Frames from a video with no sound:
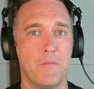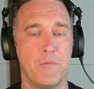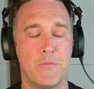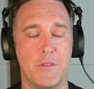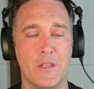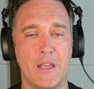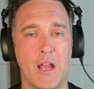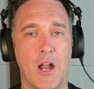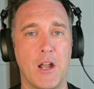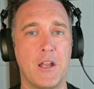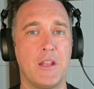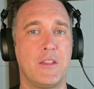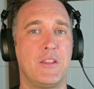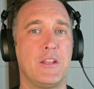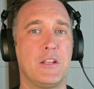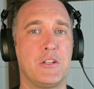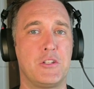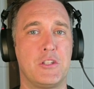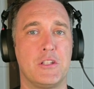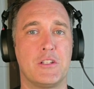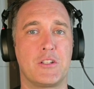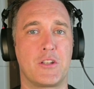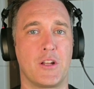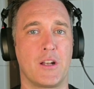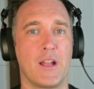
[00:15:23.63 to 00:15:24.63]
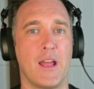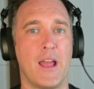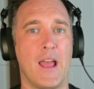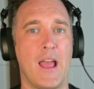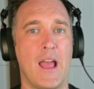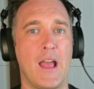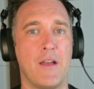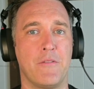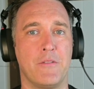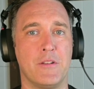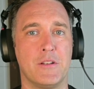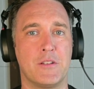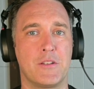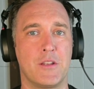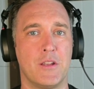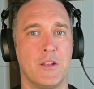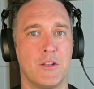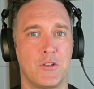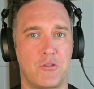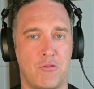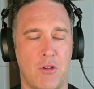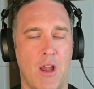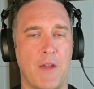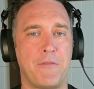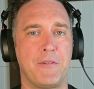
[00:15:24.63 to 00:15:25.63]
The only thing she's going to have is
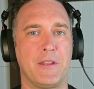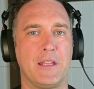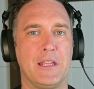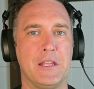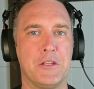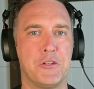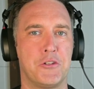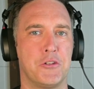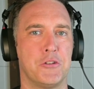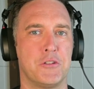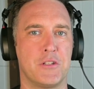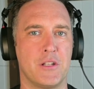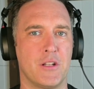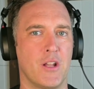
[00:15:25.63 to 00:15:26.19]
traffic issues